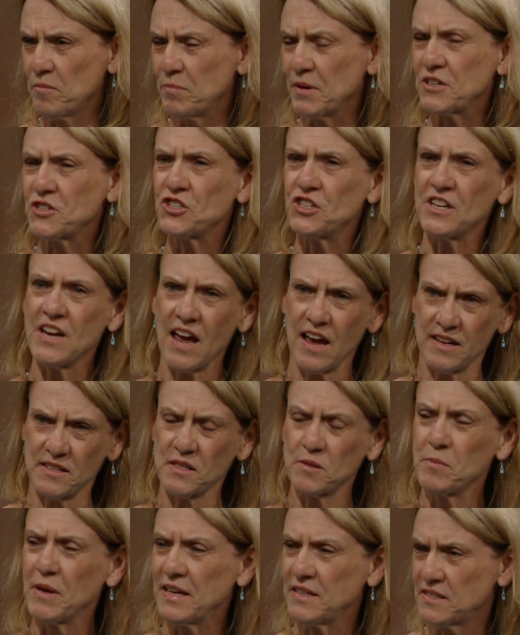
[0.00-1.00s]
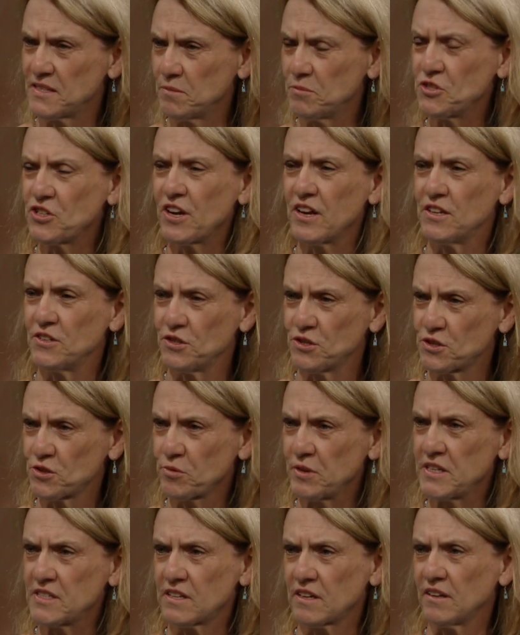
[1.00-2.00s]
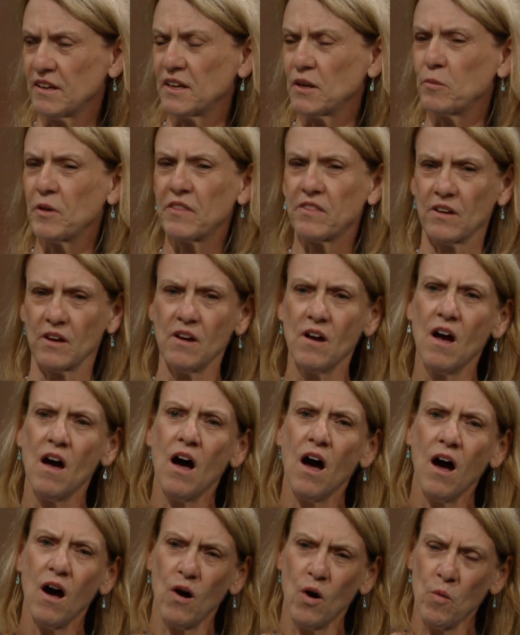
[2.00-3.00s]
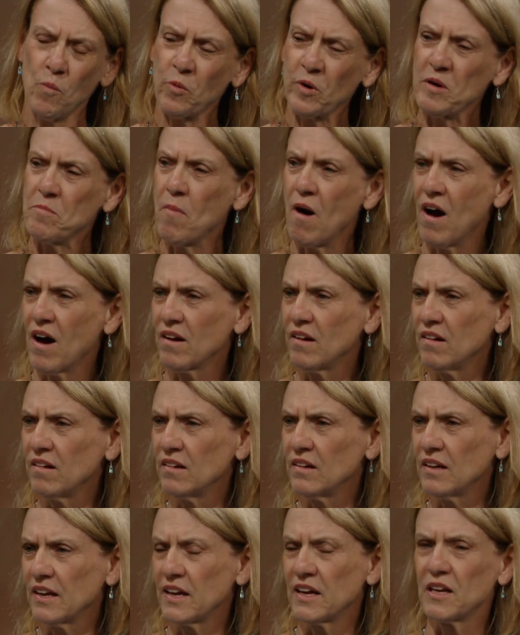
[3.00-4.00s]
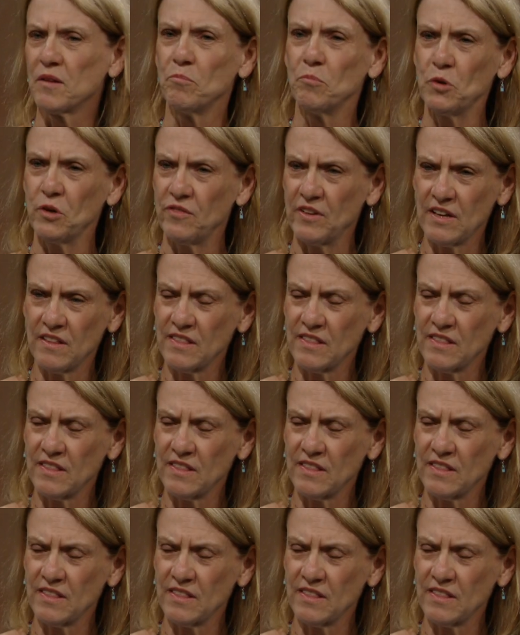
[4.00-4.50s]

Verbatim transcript: but she has made some changes recently with a home remodel and moving